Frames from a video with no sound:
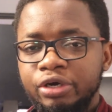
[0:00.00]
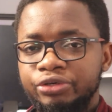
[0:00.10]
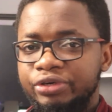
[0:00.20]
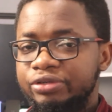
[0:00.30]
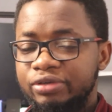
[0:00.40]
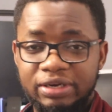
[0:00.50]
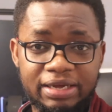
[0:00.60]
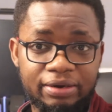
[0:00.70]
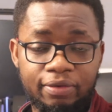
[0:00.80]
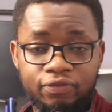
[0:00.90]
You need to
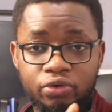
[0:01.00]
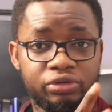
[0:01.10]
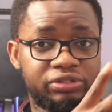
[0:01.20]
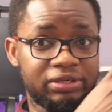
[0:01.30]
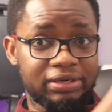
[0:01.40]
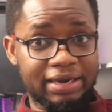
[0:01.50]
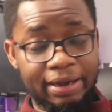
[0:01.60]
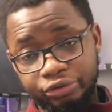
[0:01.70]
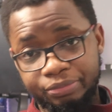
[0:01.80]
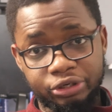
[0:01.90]
learn, of course, the
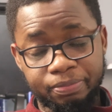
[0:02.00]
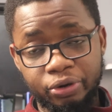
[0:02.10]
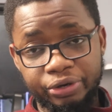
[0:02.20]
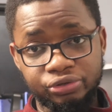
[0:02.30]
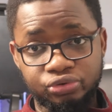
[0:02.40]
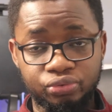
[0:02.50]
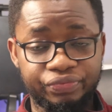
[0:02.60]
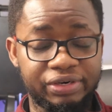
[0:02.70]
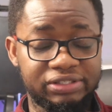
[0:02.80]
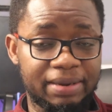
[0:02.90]
cloud you'll be deploying to,
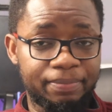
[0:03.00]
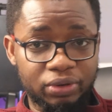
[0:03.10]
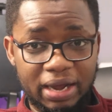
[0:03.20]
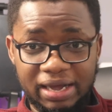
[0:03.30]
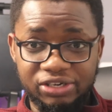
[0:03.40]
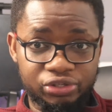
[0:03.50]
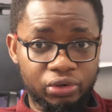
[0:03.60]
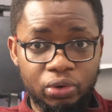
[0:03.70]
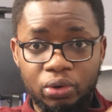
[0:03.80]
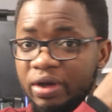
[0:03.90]
for example,
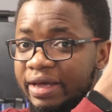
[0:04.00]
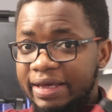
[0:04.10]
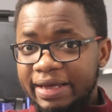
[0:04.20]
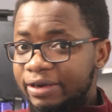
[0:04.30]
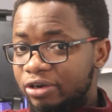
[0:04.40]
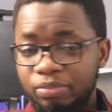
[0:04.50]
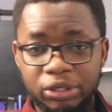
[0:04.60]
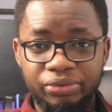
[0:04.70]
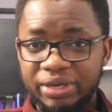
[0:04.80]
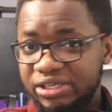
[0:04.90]
Azure,
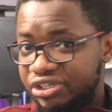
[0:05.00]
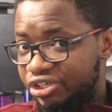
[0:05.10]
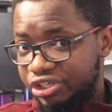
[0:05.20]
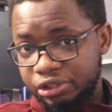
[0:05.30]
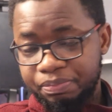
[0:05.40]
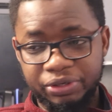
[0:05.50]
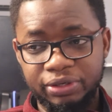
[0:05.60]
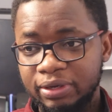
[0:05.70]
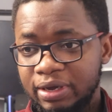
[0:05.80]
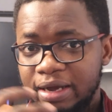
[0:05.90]
AWS, GCP.